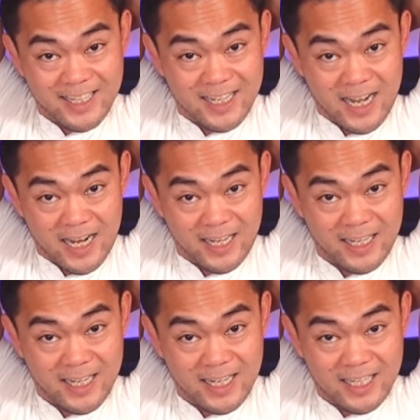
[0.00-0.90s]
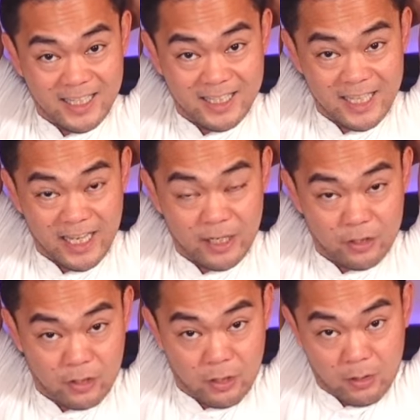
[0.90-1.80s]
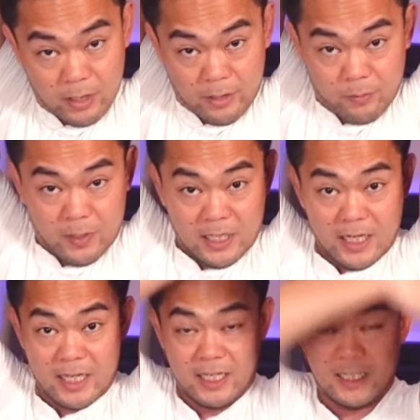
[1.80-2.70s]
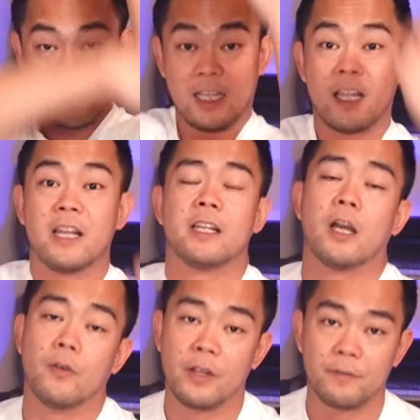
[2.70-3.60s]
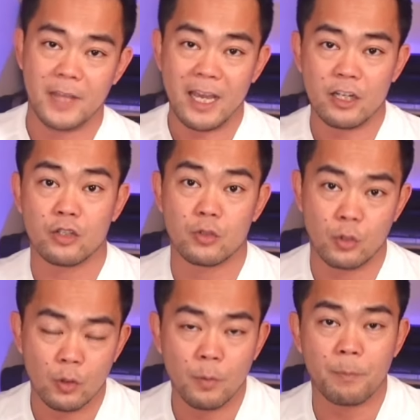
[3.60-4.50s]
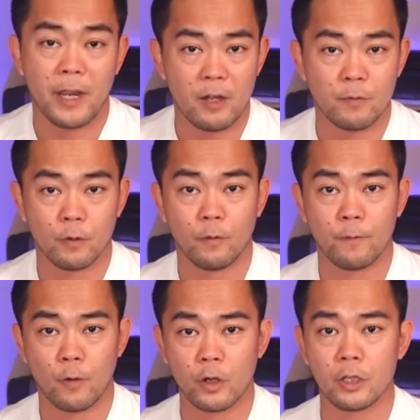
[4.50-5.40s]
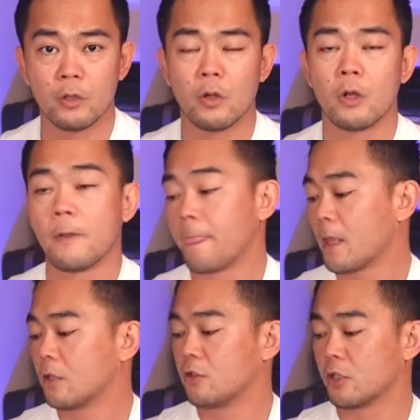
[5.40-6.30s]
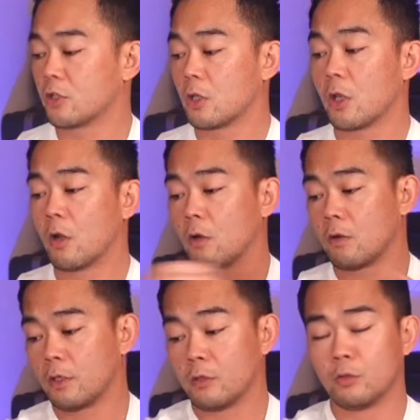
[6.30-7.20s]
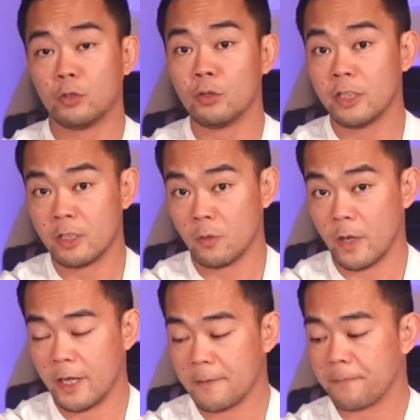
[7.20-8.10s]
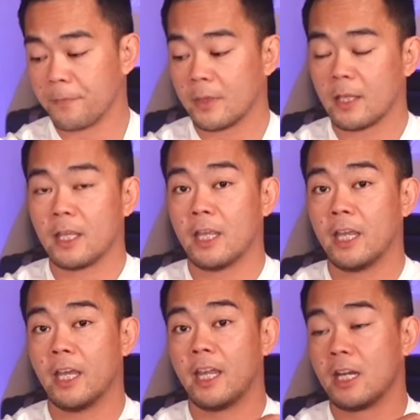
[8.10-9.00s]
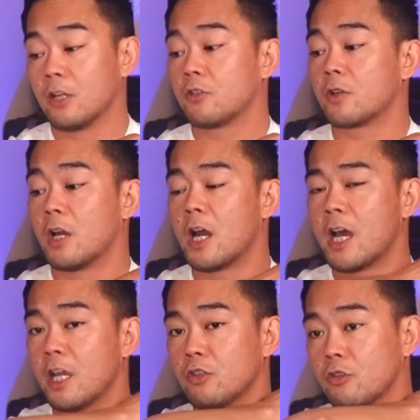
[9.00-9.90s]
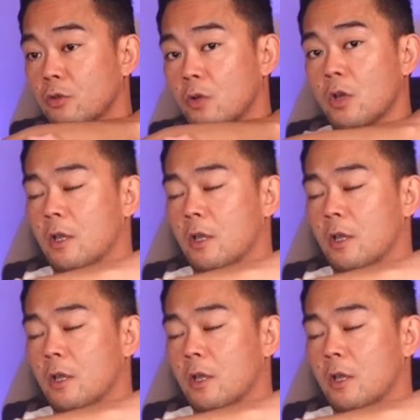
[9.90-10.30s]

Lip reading: 9, 10. Slowly release. Now, if that is too painful for you, just do this way and try to